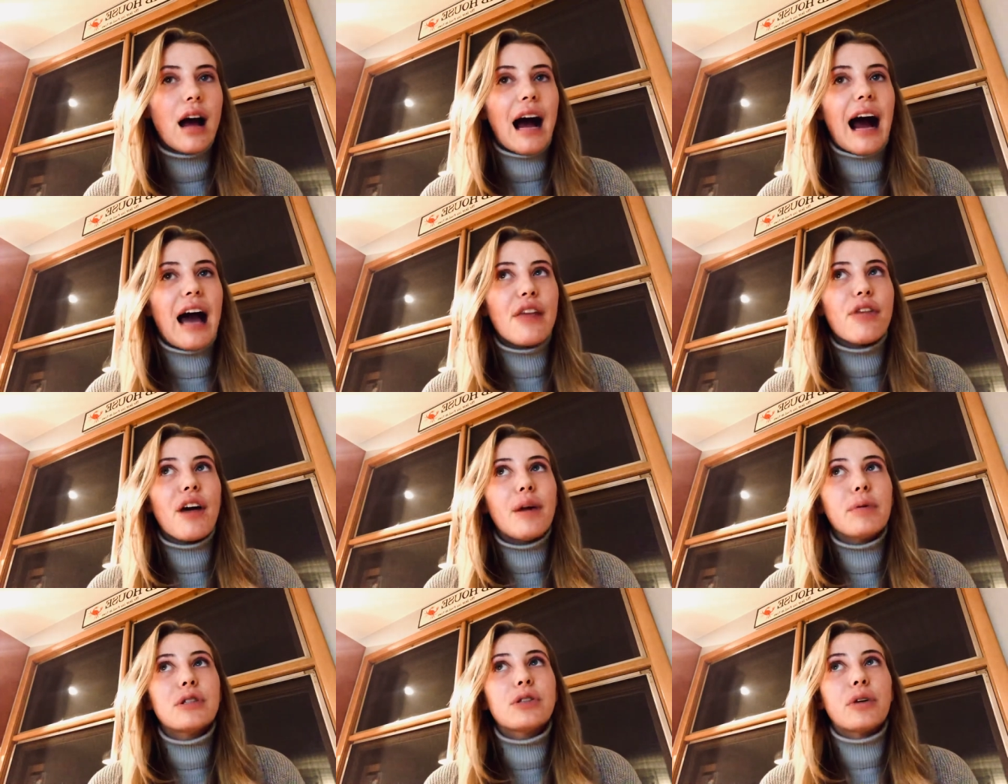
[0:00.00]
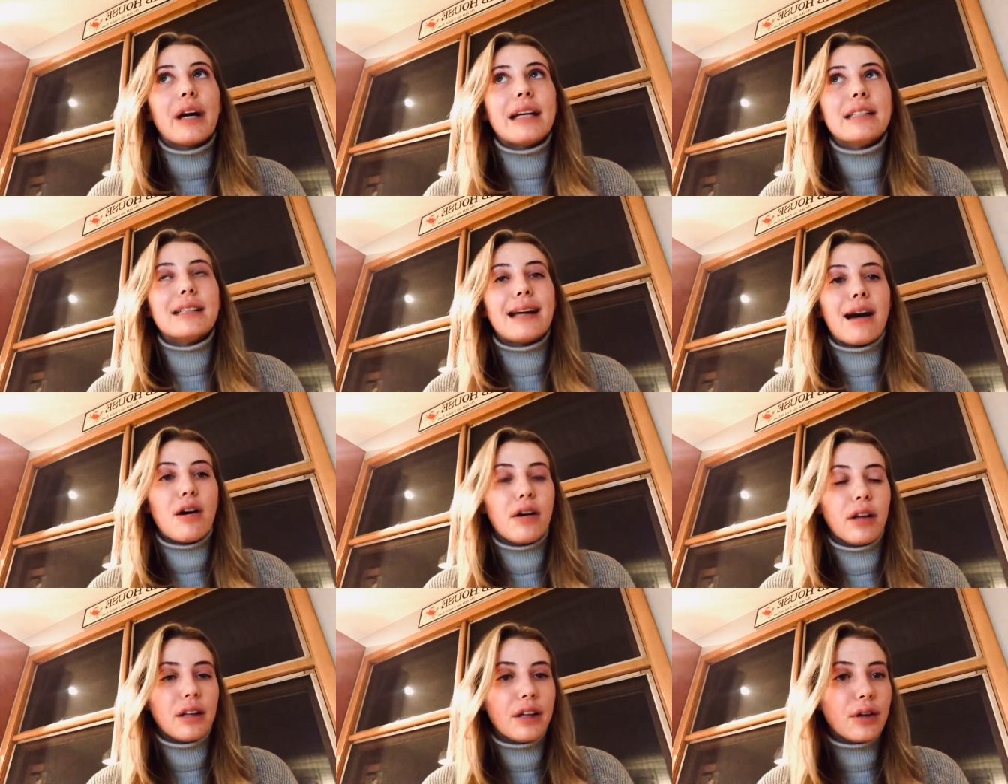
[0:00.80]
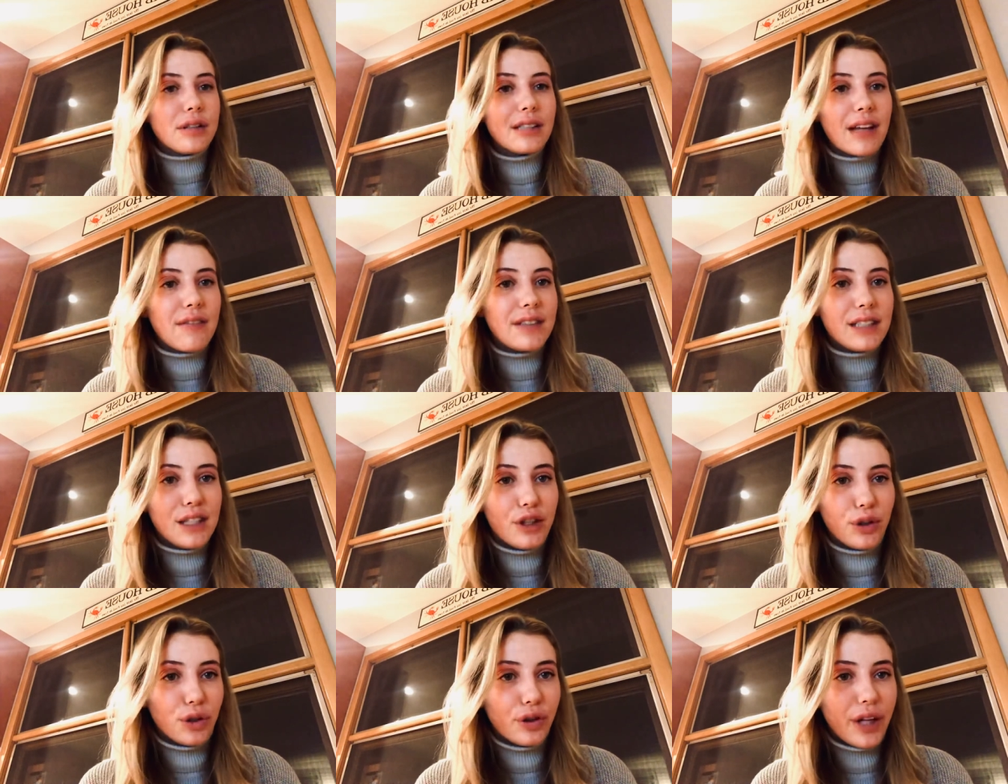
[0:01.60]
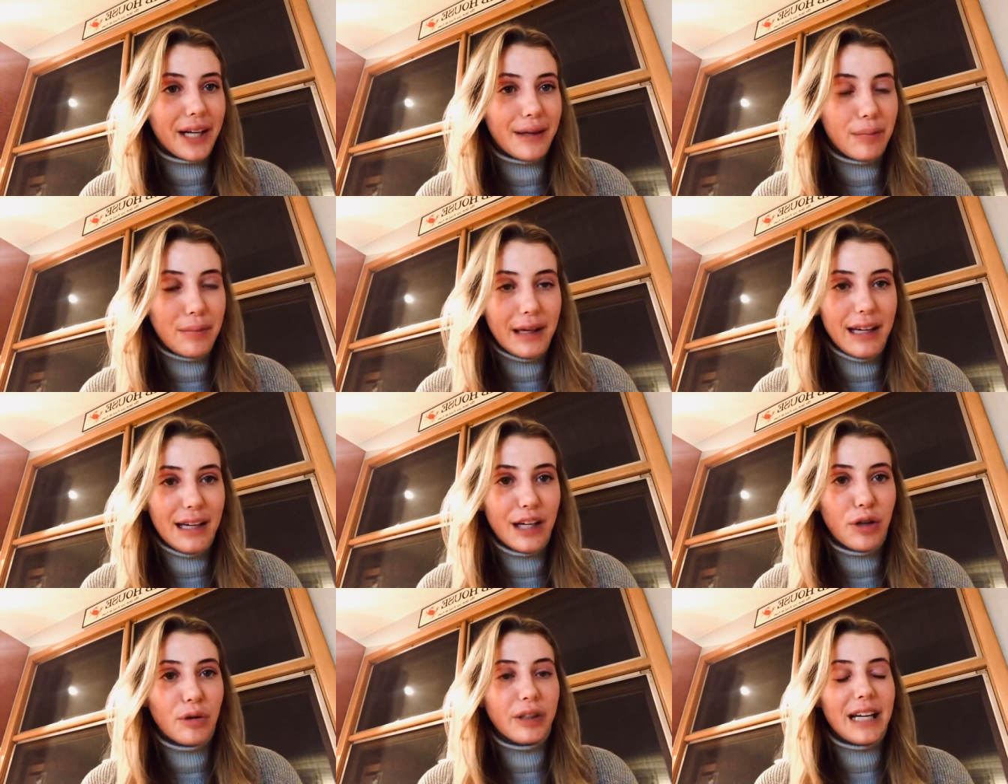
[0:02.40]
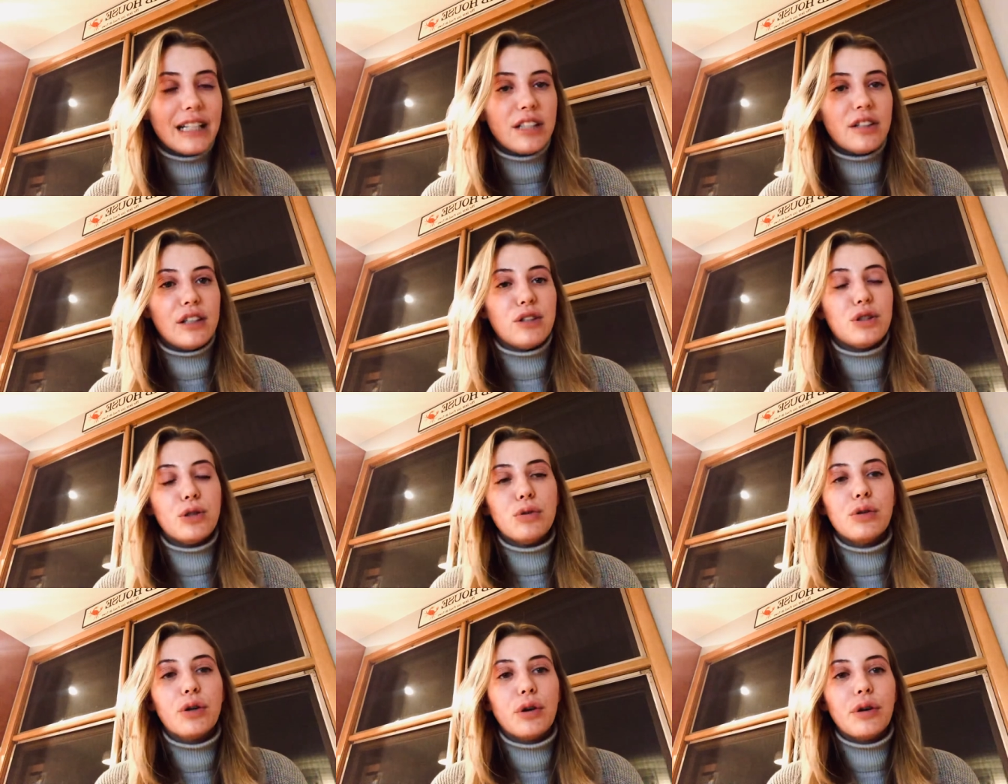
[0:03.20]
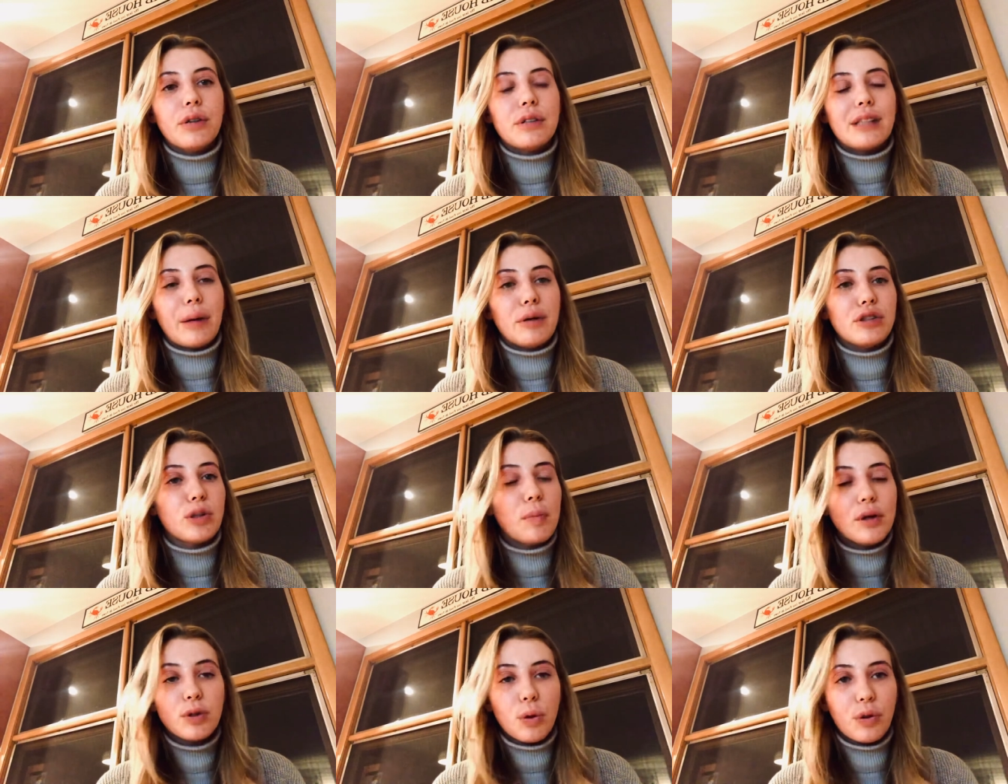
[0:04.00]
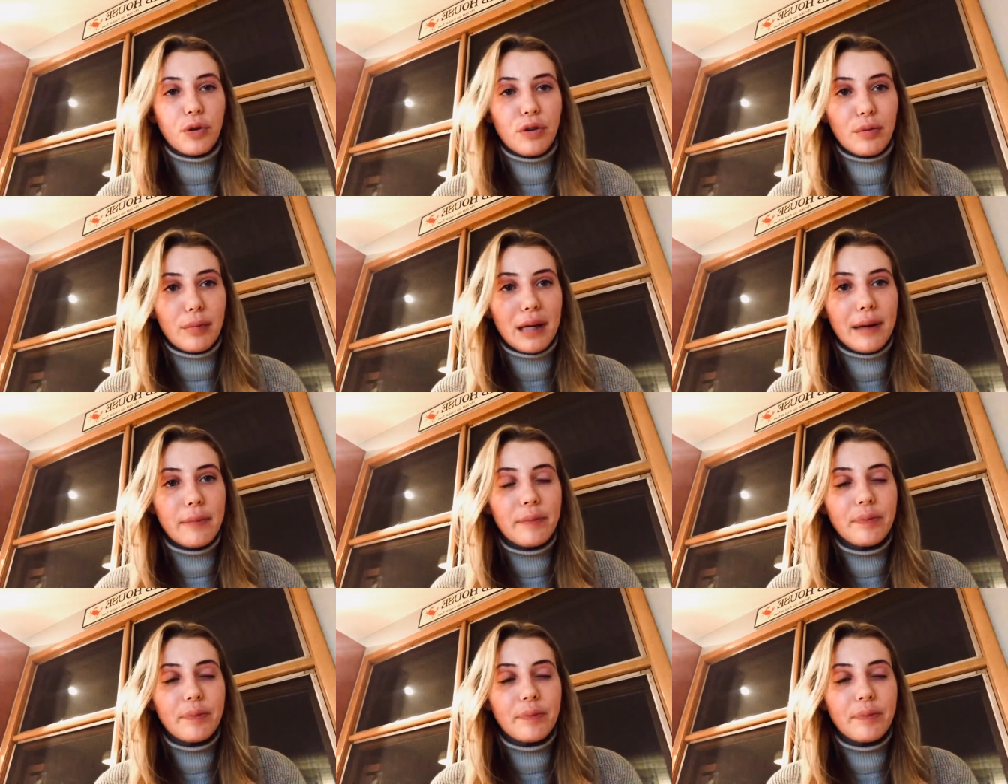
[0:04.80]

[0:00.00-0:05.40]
I thought it was crazy how a little 17 year old like me could relate to these two girls that were so much older than me.